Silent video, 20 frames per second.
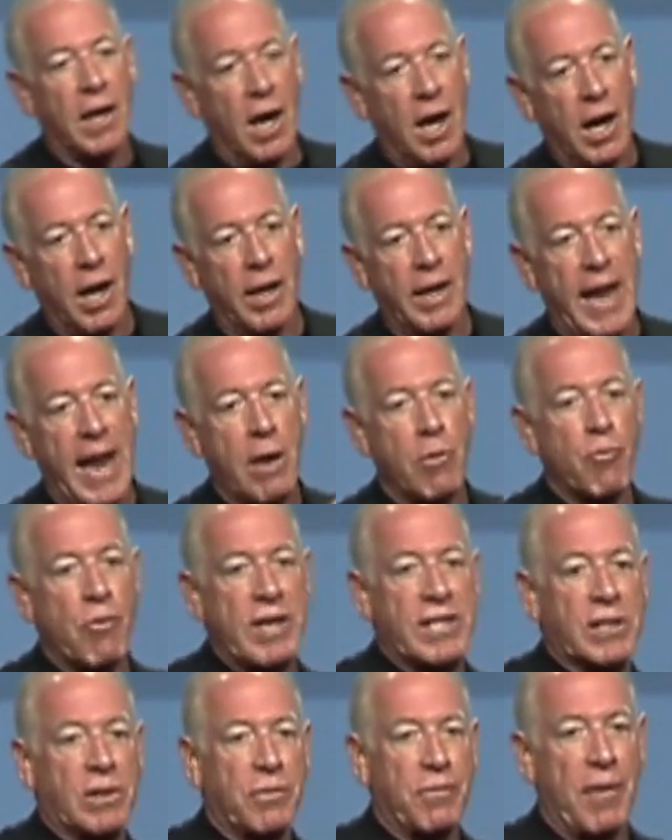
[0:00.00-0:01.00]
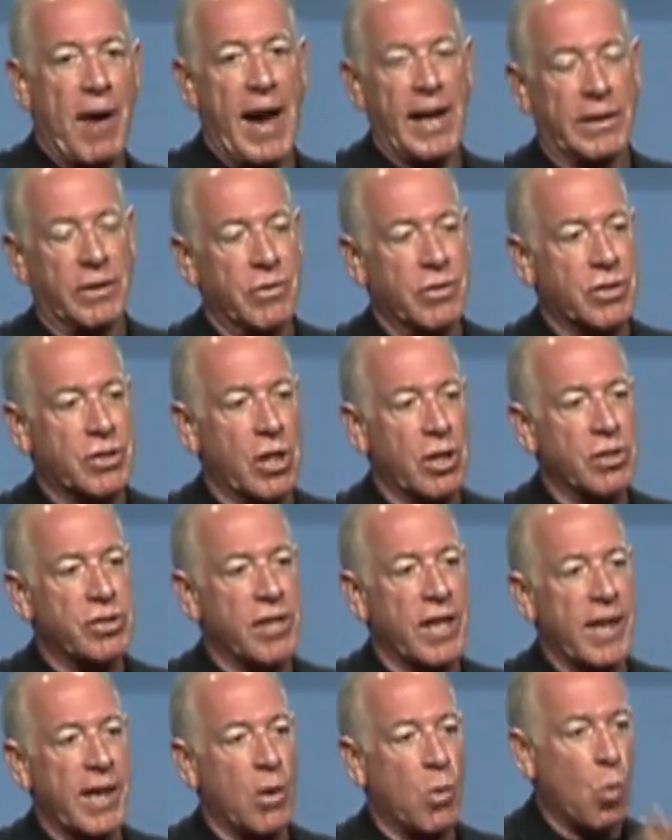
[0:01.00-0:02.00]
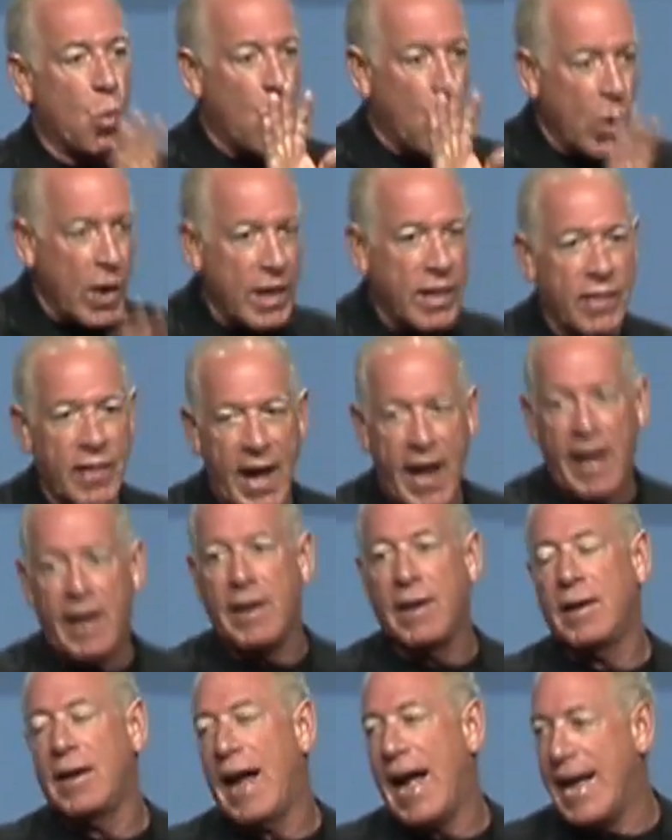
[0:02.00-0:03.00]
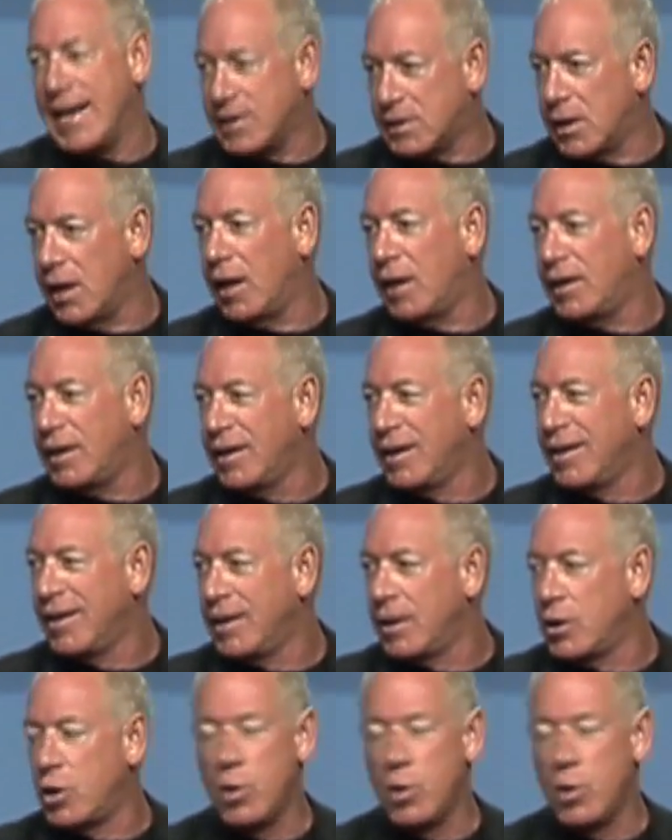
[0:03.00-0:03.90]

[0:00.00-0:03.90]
on and risk factor associated with that asset,